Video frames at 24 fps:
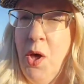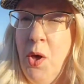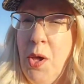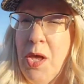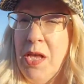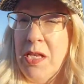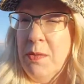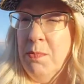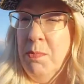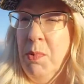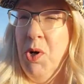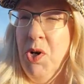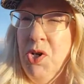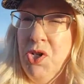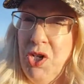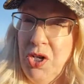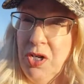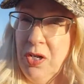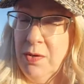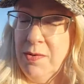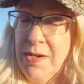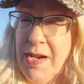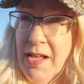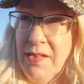is pushing
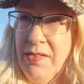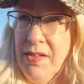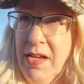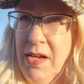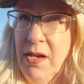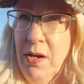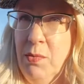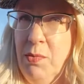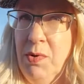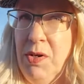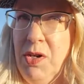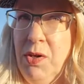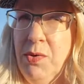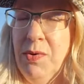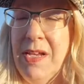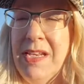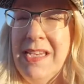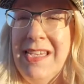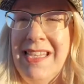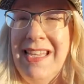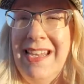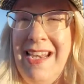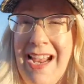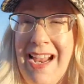you down the hill, when you get
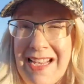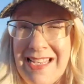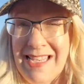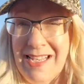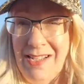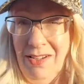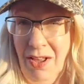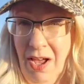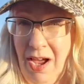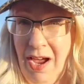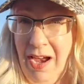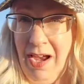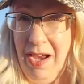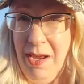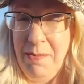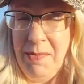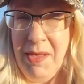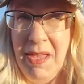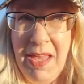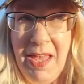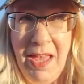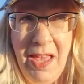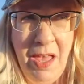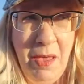to the next climb,
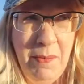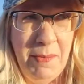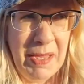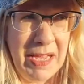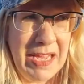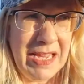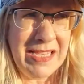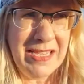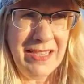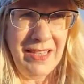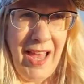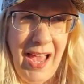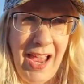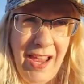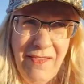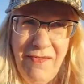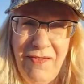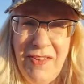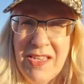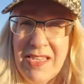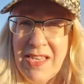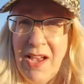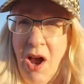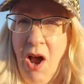because life
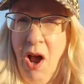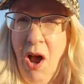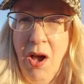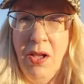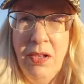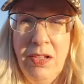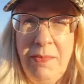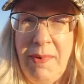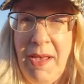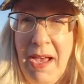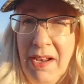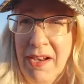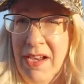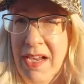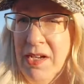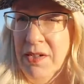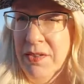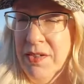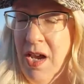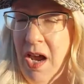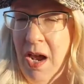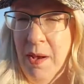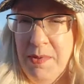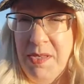is all about
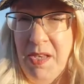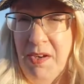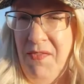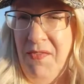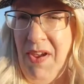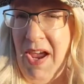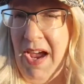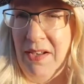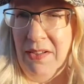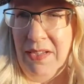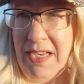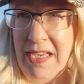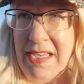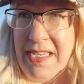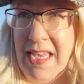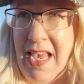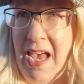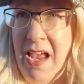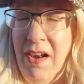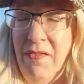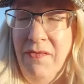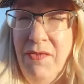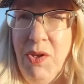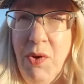hilltops and valleys,
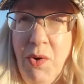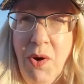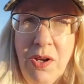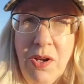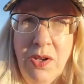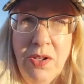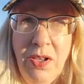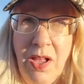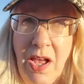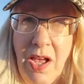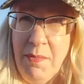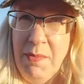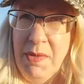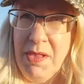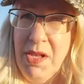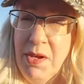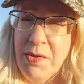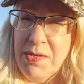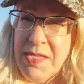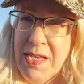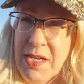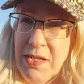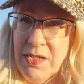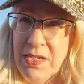and if you aren't climbing
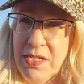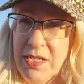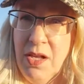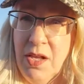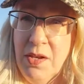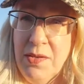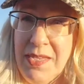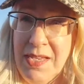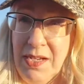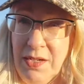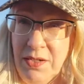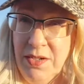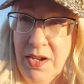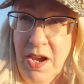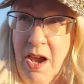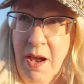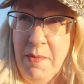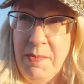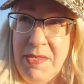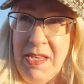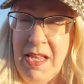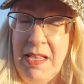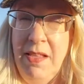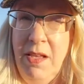those
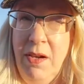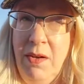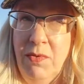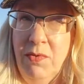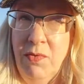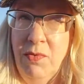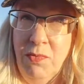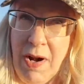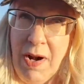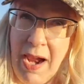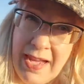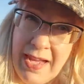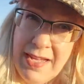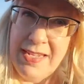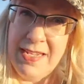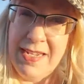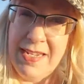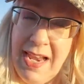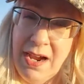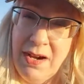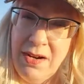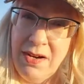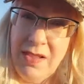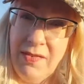hilltops and then riding
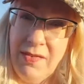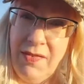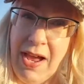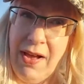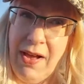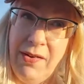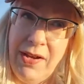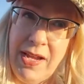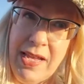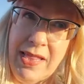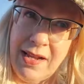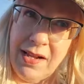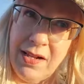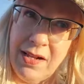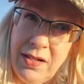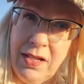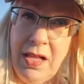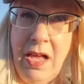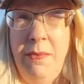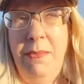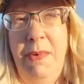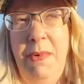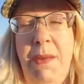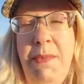down to the valley and then
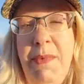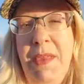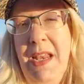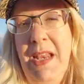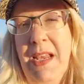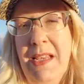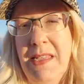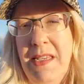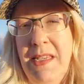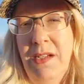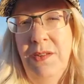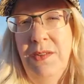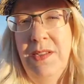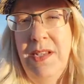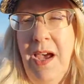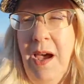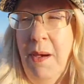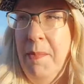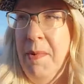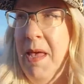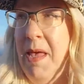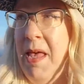climbing up the next hilltop,